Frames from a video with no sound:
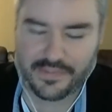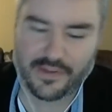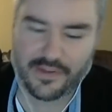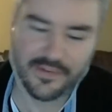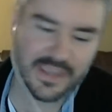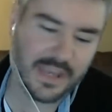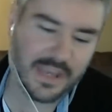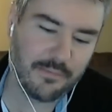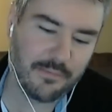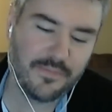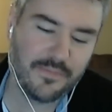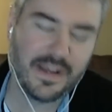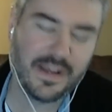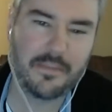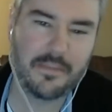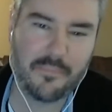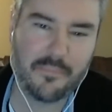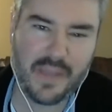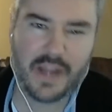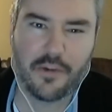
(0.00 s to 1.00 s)
okay, we found
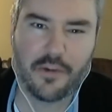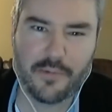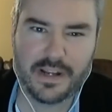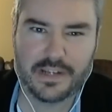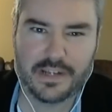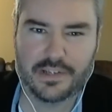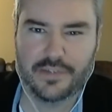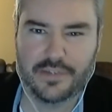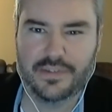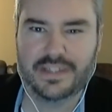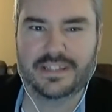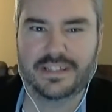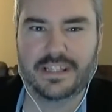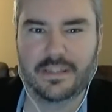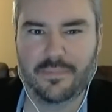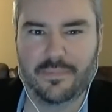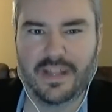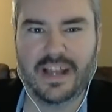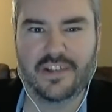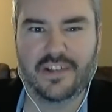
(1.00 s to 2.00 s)
a better way to do this on
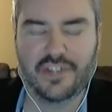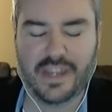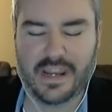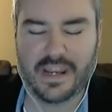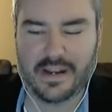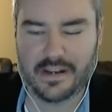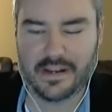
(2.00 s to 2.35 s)
the blockchain